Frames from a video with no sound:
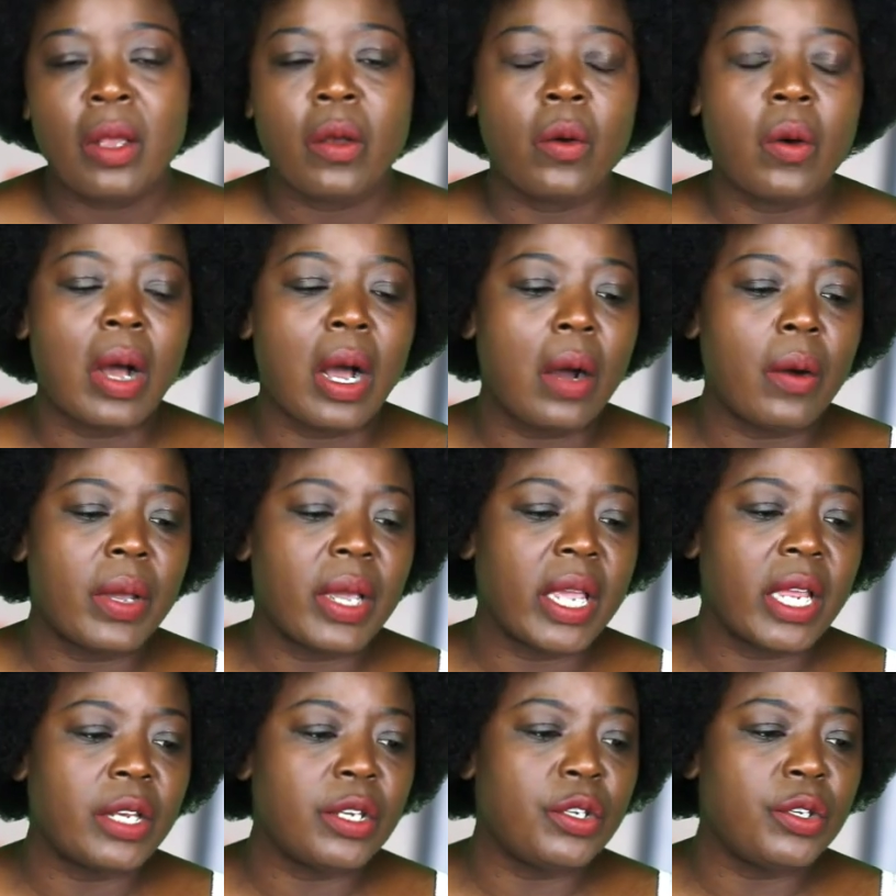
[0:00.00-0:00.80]
Or how
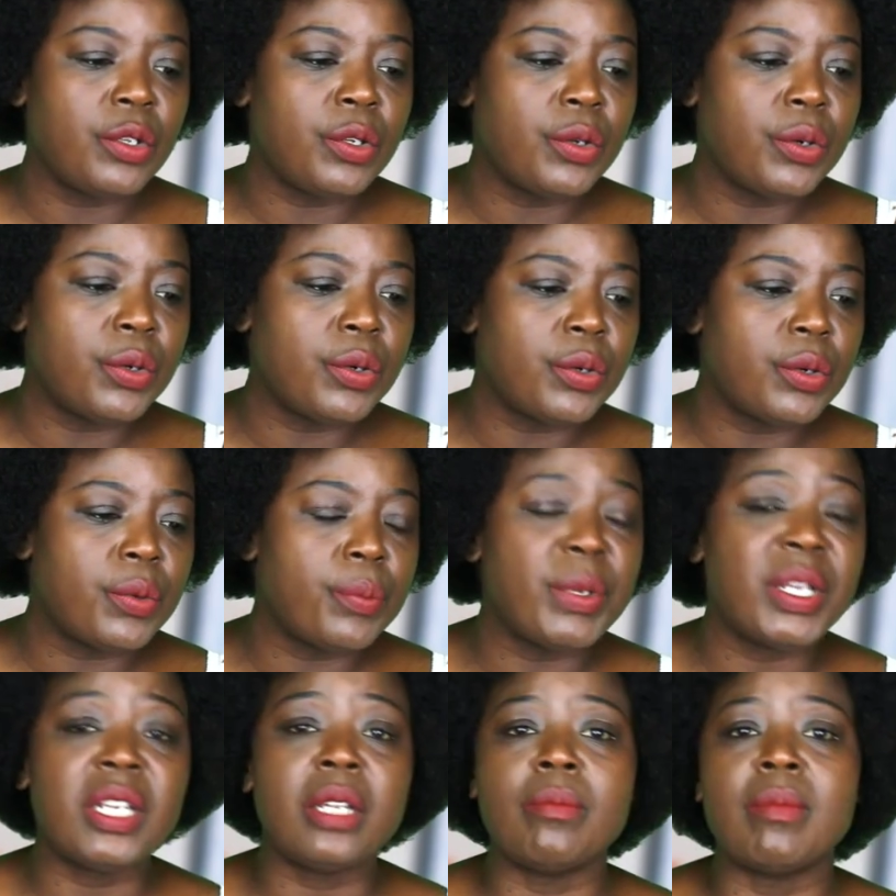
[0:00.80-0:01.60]
can you
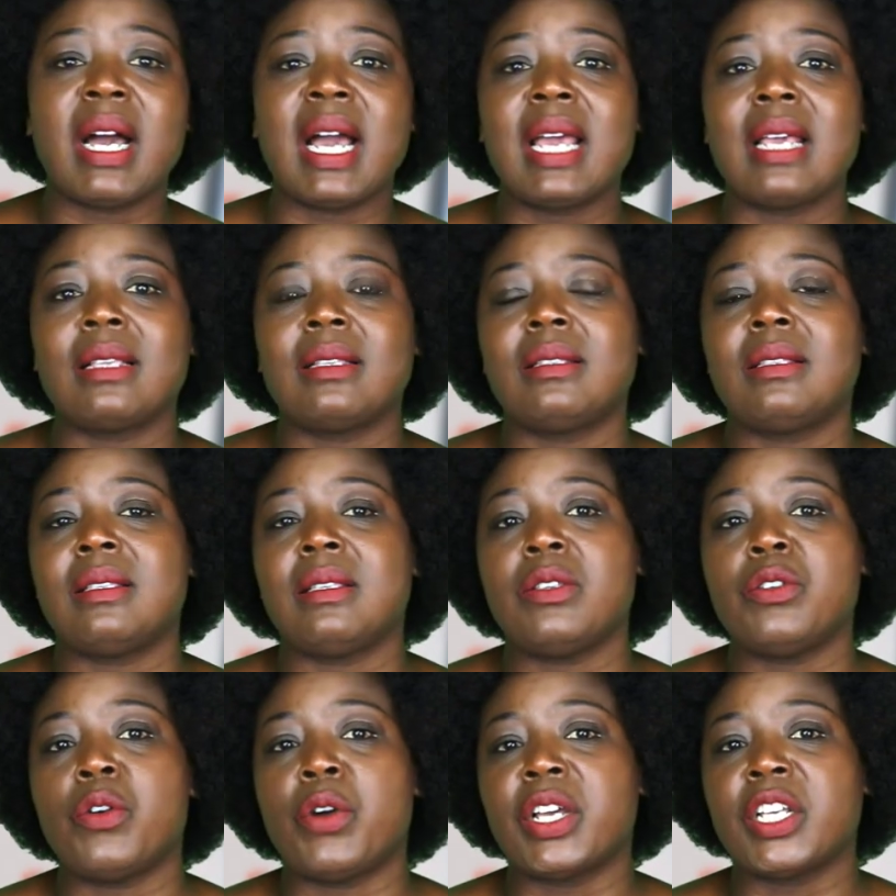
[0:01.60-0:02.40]
minimize
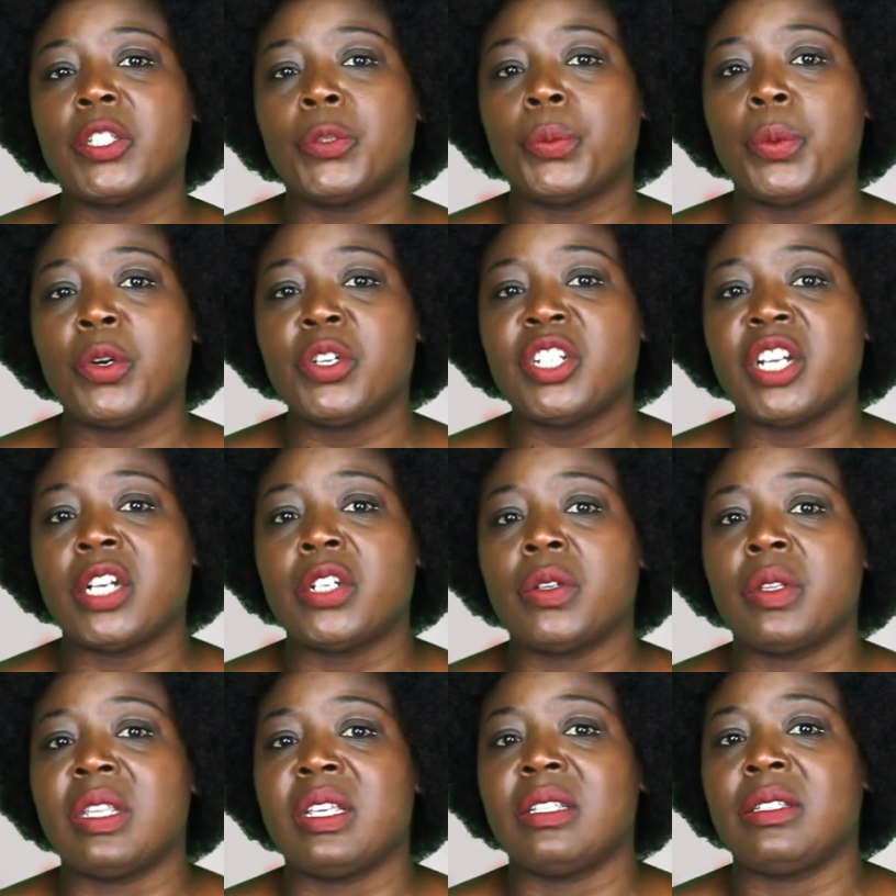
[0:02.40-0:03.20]
your exposure
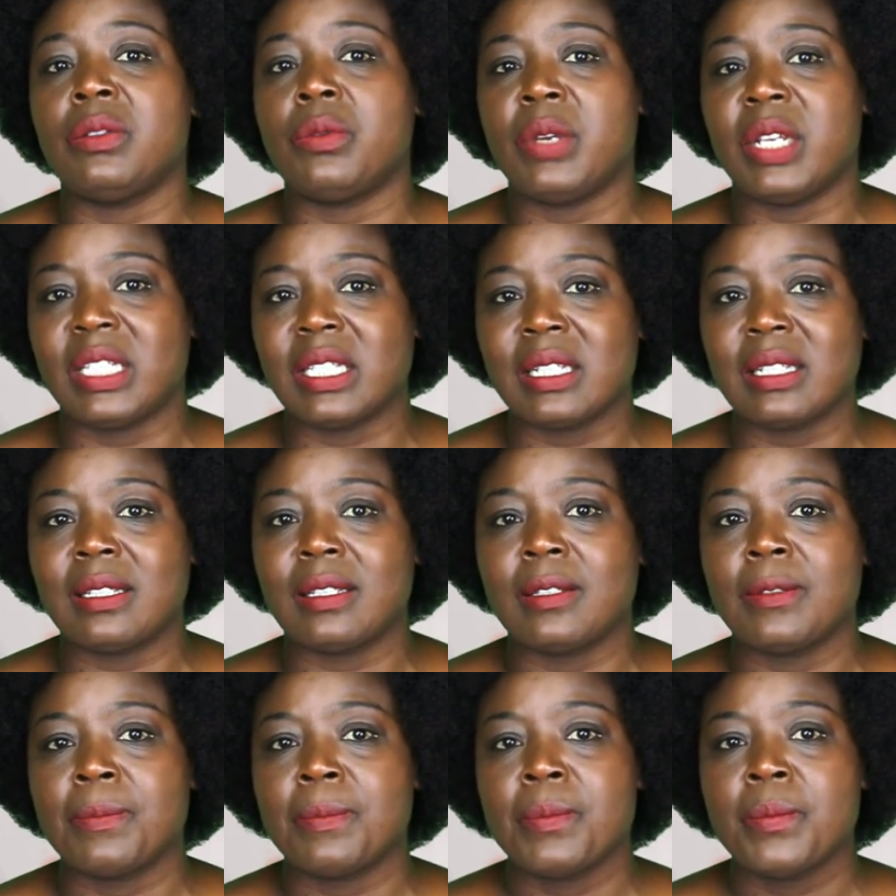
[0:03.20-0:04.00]
to these
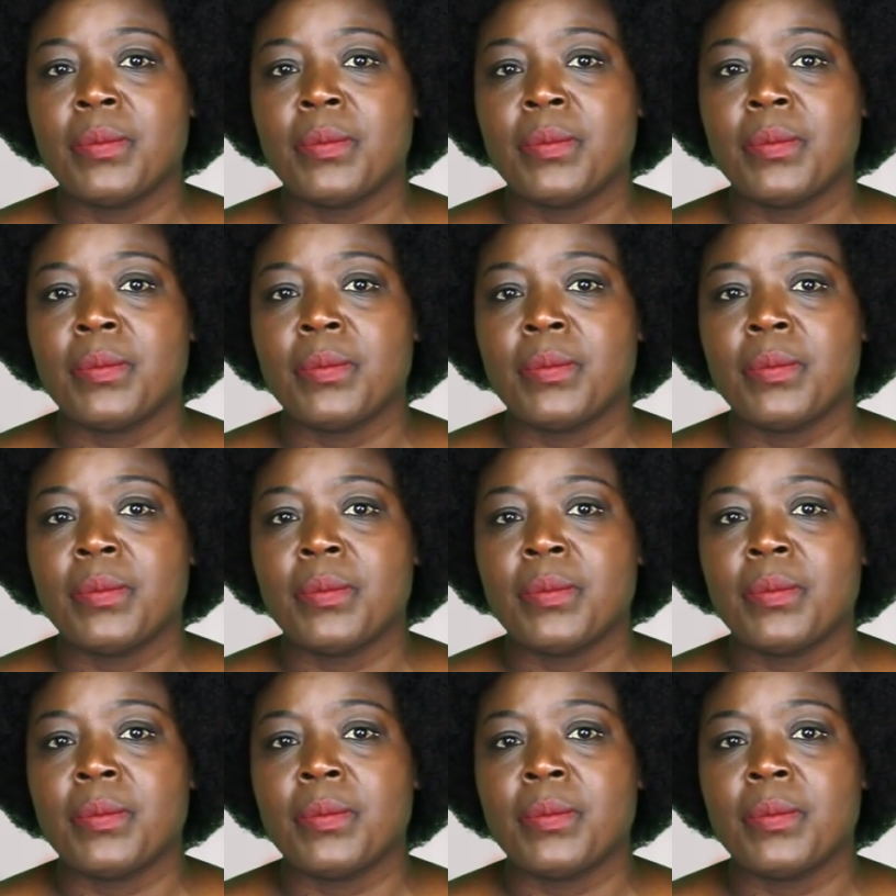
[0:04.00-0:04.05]
risks?